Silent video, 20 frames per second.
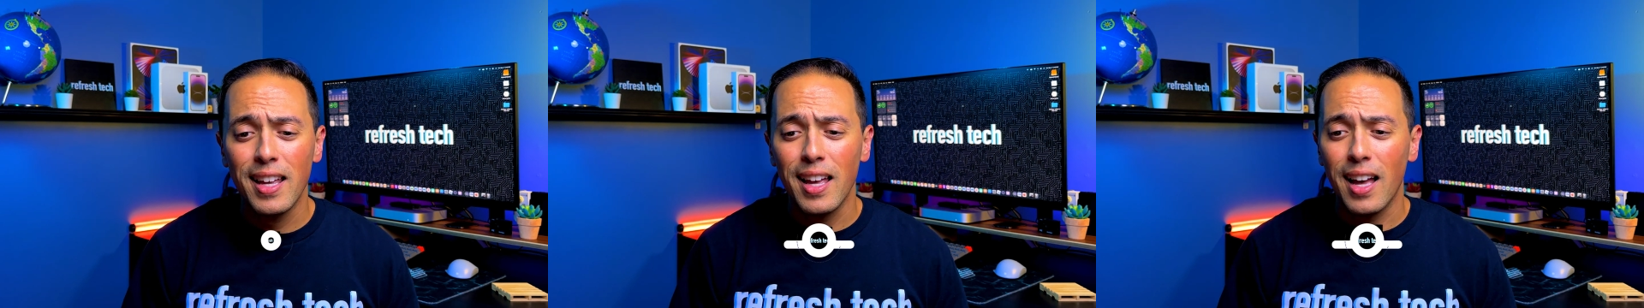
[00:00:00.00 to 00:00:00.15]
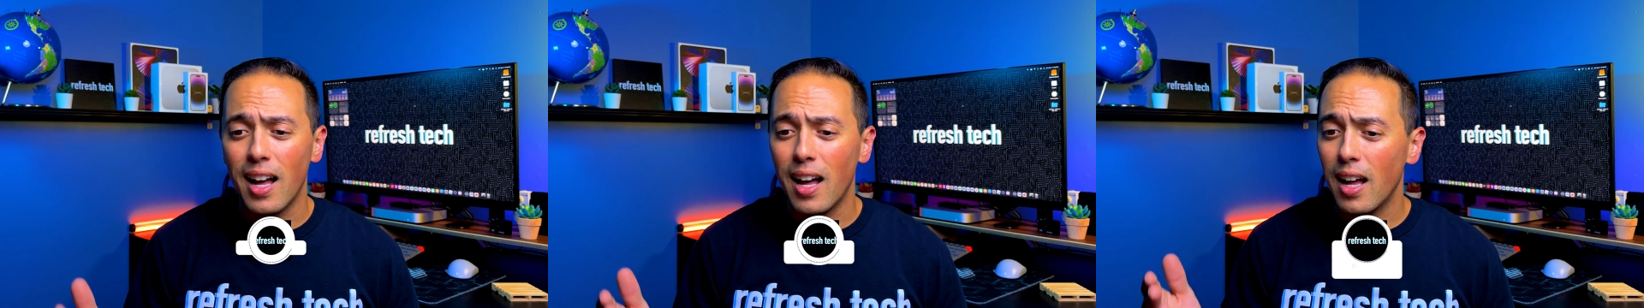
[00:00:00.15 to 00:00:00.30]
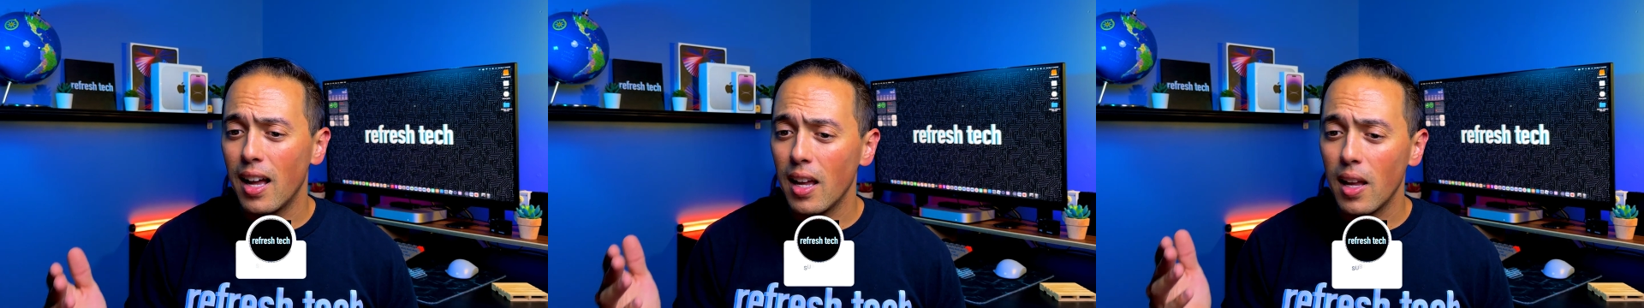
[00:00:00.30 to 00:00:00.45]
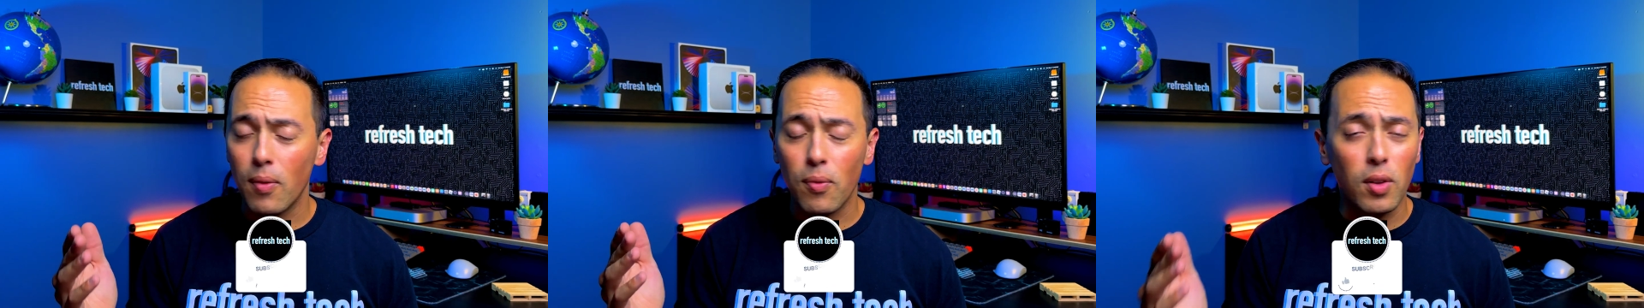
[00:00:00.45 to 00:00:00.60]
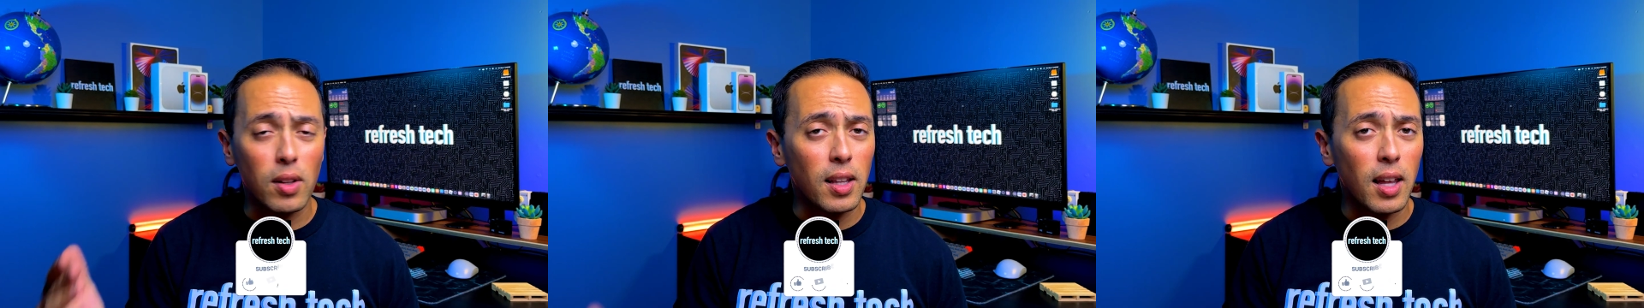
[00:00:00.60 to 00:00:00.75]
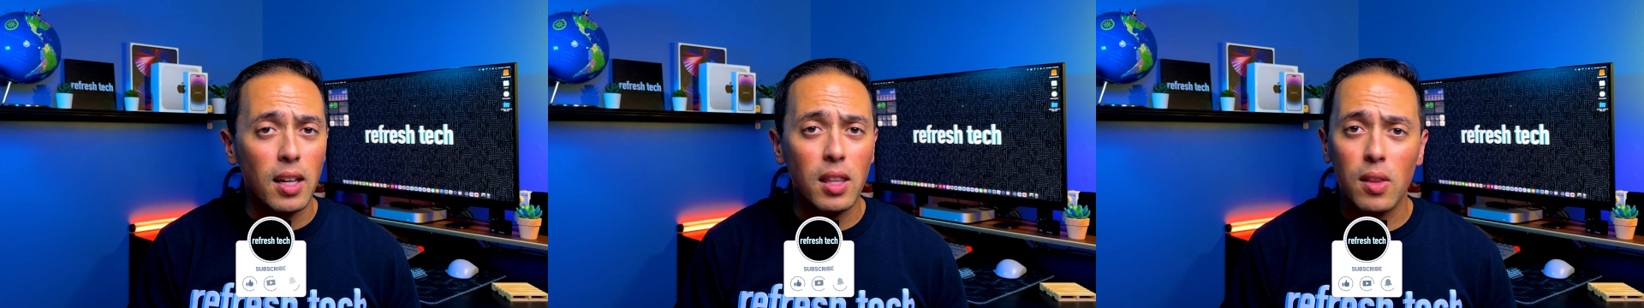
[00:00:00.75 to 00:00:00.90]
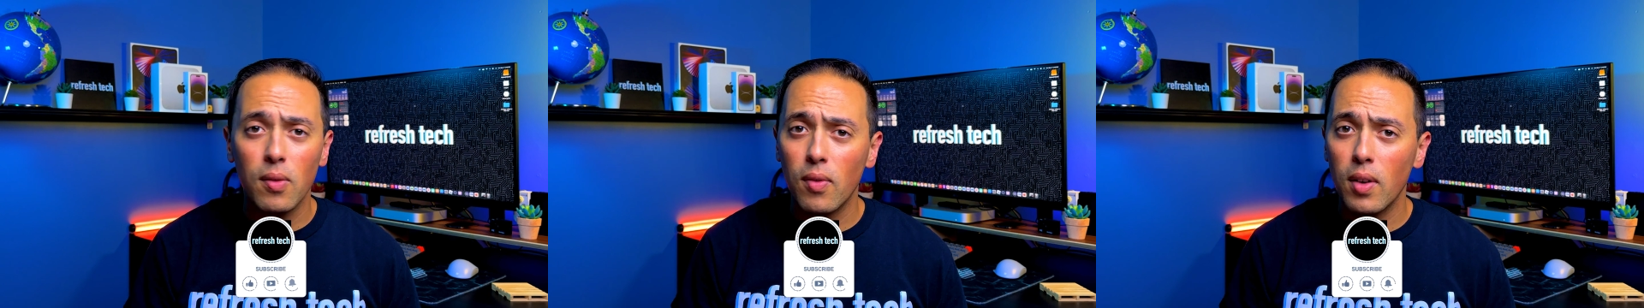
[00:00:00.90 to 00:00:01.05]
Uh, if you
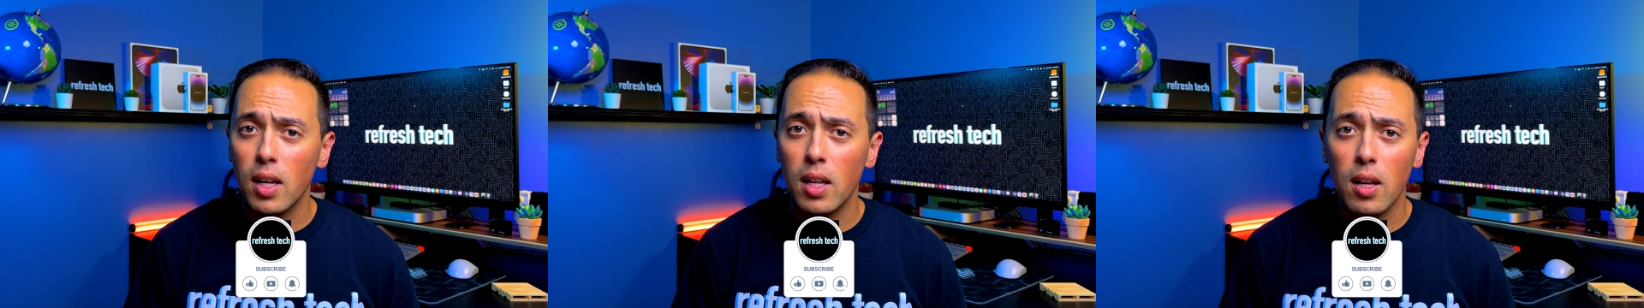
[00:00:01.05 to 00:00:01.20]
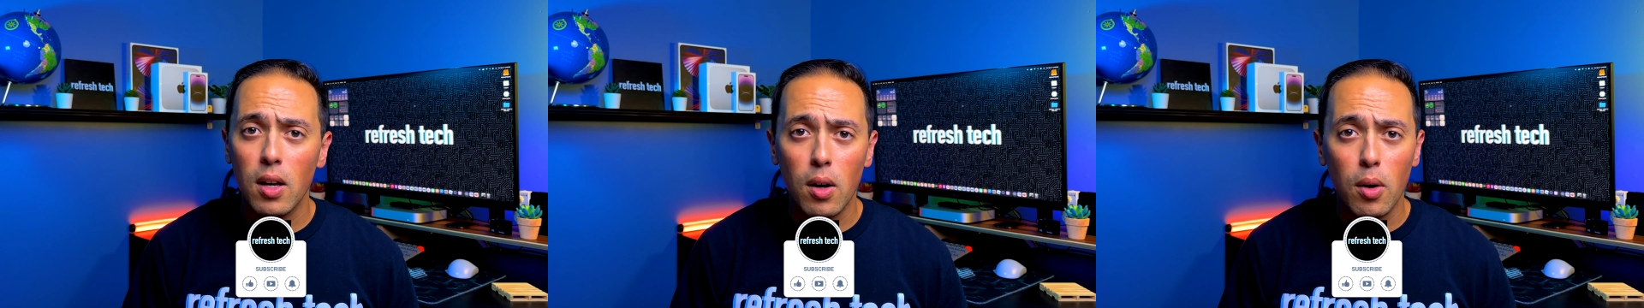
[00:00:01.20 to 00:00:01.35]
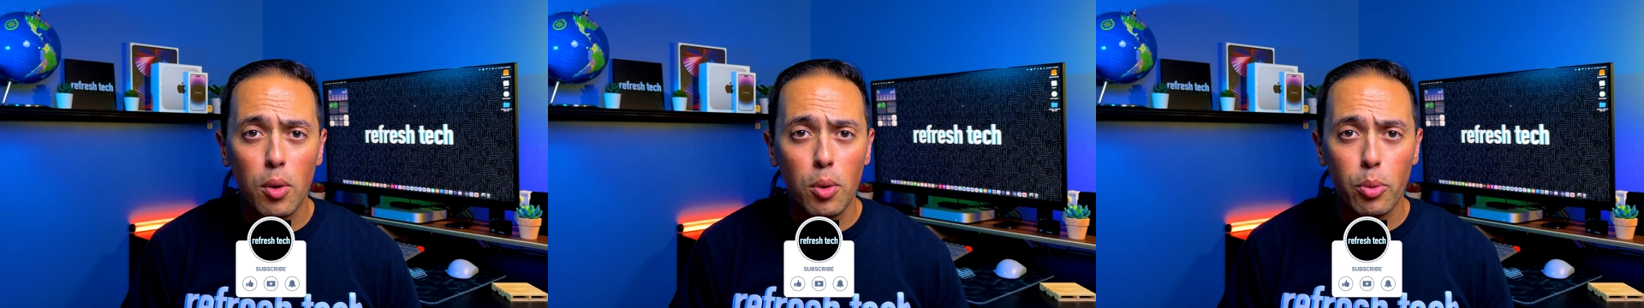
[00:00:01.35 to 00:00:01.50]
like the video,